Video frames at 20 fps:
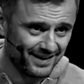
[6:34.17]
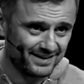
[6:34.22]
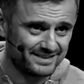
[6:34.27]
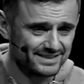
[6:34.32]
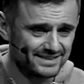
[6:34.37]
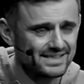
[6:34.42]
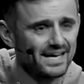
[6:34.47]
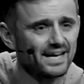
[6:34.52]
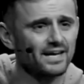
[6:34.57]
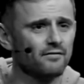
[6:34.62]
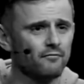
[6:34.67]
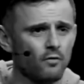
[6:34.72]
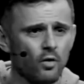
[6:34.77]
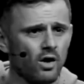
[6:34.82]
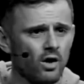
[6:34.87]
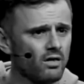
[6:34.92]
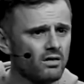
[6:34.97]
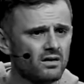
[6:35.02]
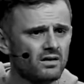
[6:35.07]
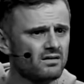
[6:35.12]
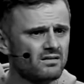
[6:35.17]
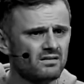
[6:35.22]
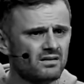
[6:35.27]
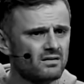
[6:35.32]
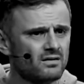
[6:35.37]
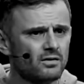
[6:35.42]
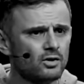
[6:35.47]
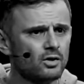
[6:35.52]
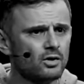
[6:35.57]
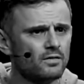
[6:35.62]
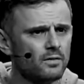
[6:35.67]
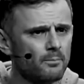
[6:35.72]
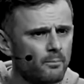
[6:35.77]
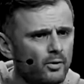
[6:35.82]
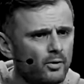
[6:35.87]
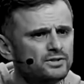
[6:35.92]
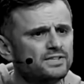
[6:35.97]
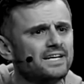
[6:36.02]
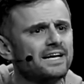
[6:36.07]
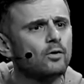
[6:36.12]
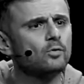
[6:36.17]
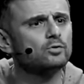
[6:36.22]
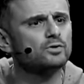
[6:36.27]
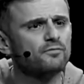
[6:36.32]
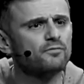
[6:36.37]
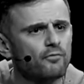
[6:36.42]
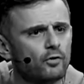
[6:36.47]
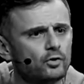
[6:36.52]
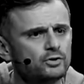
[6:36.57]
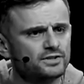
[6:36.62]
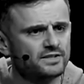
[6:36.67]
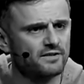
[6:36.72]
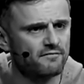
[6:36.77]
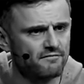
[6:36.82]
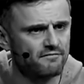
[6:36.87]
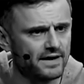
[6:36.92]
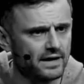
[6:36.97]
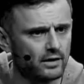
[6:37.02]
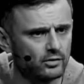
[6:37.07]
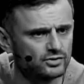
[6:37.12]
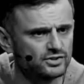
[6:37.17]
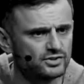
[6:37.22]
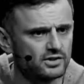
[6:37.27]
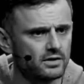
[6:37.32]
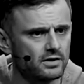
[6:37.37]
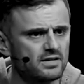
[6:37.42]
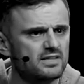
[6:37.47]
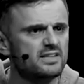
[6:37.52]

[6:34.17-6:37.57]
Second of all, the person that goes first and fails